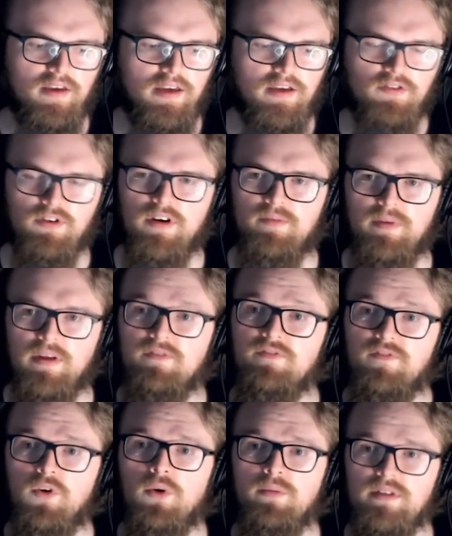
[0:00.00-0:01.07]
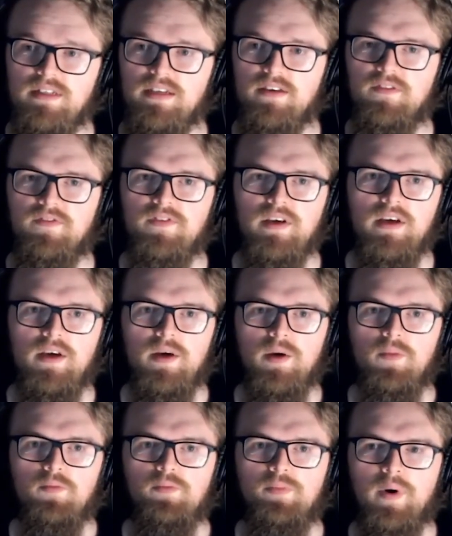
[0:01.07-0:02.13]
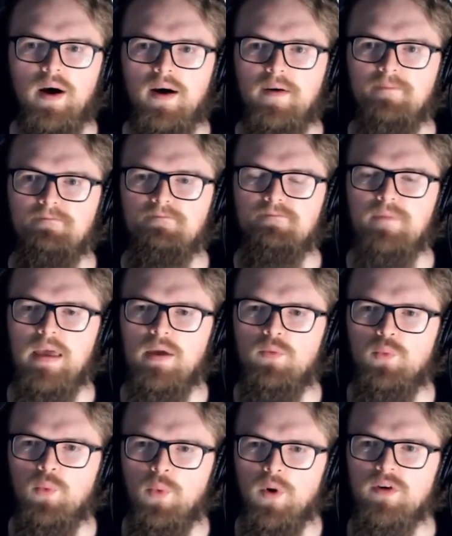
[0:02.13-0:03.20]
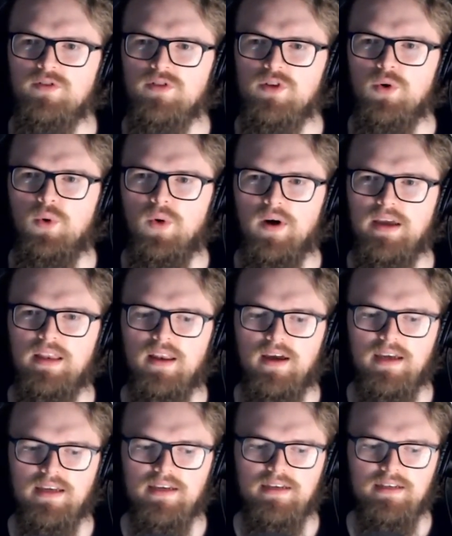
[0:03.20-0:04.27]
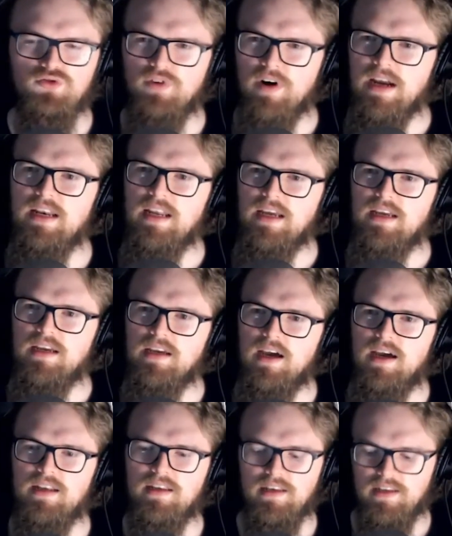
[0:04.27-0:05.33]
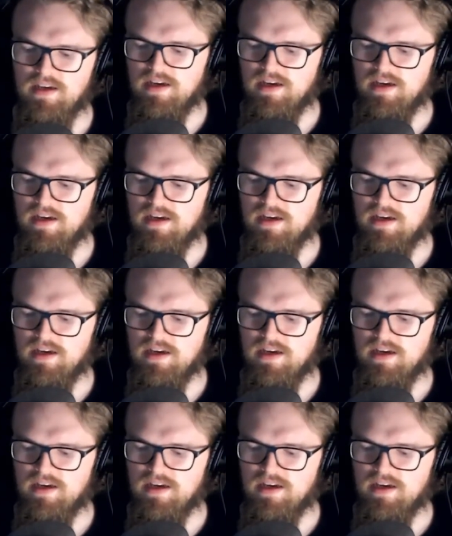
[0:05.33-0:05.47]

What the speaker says: incredibly informative, but it was quite like draining and